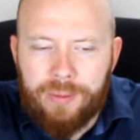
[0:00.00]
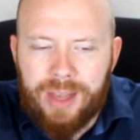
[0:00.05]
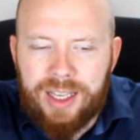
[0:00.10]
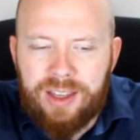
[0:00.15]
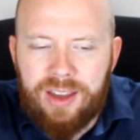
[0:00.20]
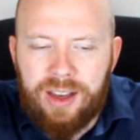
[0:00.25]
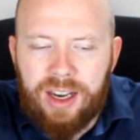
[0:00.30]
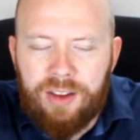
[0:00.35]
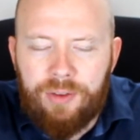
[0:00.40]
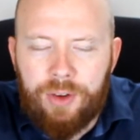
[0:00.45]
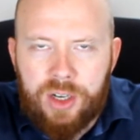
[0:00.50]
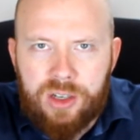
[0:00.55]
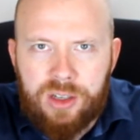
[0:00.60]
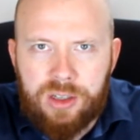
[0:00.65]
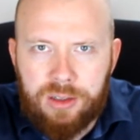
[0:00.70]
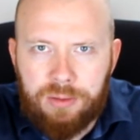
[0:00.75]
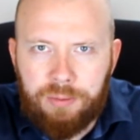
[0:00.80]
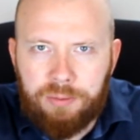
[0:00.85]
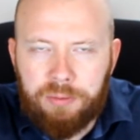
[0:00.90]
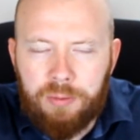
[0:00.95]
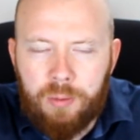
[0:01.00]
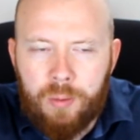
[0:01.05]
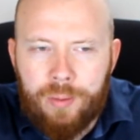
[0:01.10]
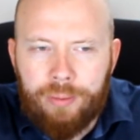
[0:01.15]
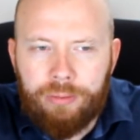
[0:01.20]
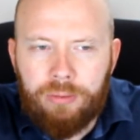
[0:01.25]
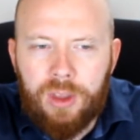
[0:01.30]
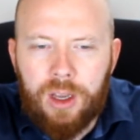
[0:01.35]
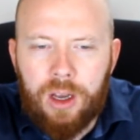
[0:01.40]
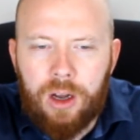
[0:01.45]
It delivers
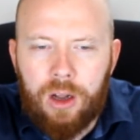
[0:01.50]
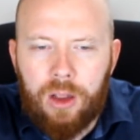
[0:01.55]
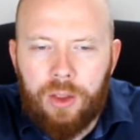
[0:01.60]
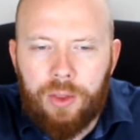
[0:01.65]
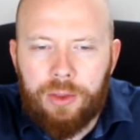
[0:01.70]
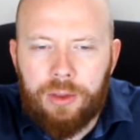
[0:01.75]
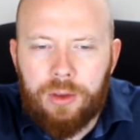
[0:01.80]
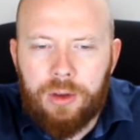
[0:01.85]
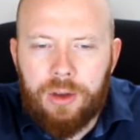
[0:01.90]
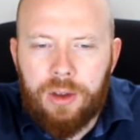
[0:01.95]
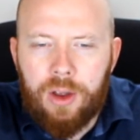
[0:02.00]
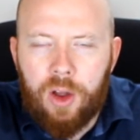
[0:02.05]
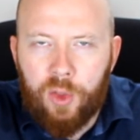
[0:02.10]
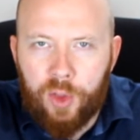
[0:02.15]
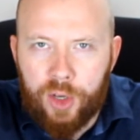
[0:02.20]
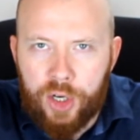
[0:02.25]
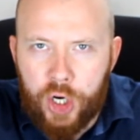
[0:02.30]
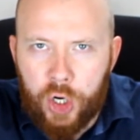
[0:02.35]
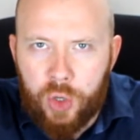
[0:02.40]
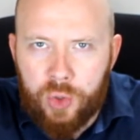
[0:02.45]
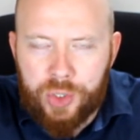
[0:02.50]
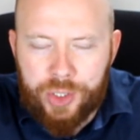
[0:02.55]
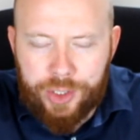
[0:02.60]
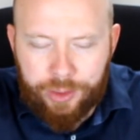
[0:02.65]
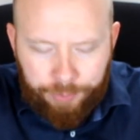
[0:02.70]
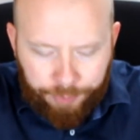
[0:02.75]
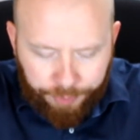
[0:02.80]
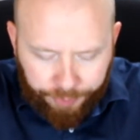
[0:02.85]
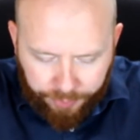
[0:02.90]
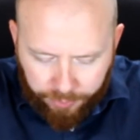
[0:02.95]
on the
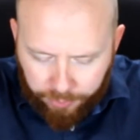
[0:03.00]
nose.